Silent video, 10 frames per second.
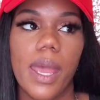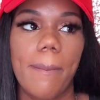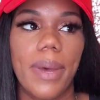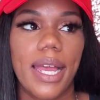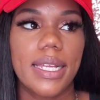
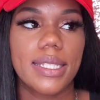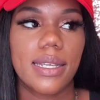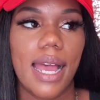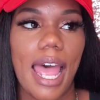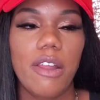But
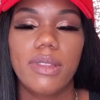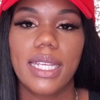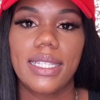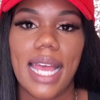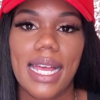I don't
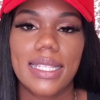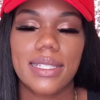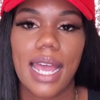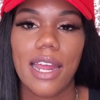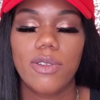think
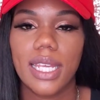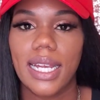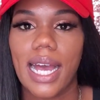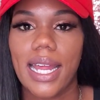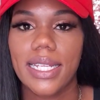
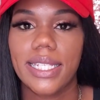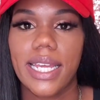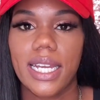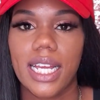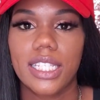God
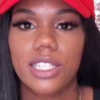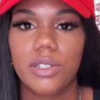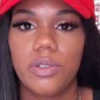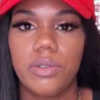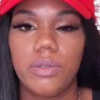intended us
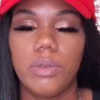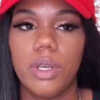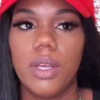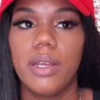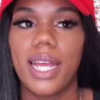to
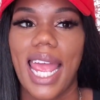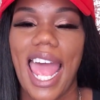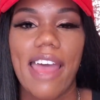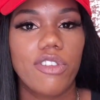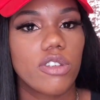
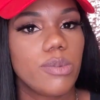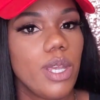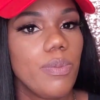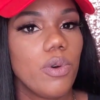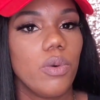have those
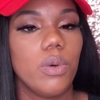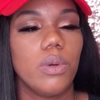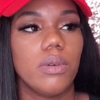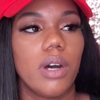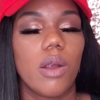
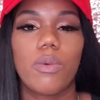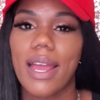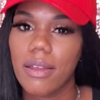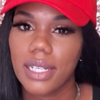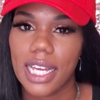people
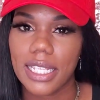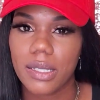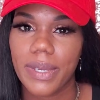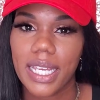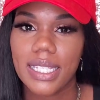around
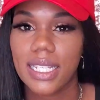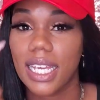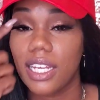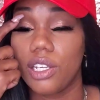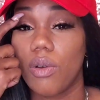us, because
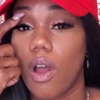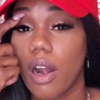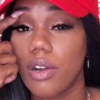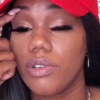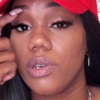again, you
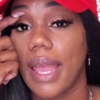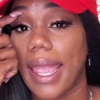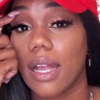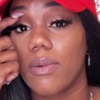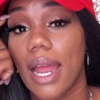are who you
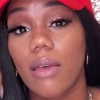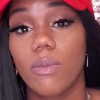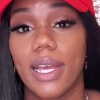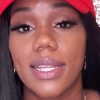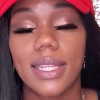hang
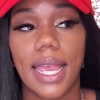around with.